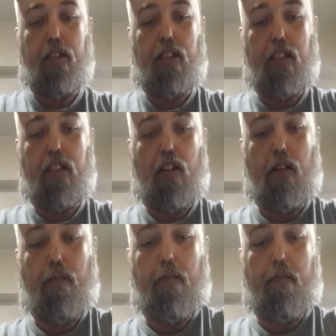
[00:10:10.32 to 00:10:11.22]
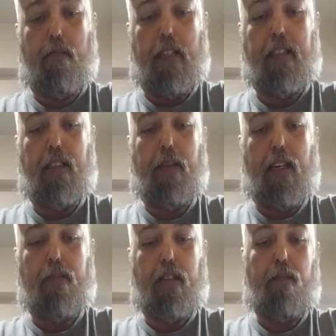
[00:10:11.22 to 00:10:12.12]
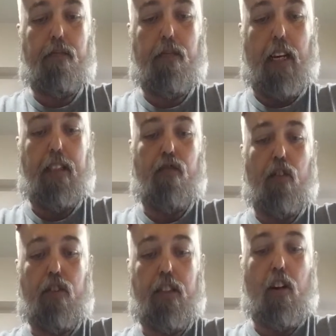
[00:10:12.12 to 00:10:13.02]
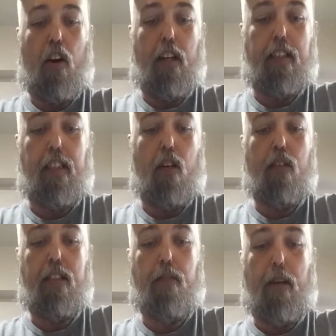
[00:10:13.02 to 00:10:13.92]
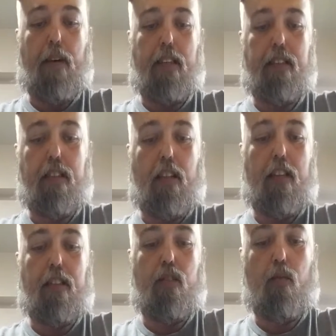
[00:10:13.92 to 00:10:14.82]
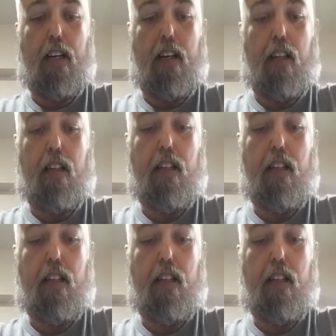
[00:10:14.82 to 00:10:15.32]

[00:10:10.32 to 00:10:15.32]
just gonna start mincing me up some nice roasted garlic to go into my pasta sauce as well.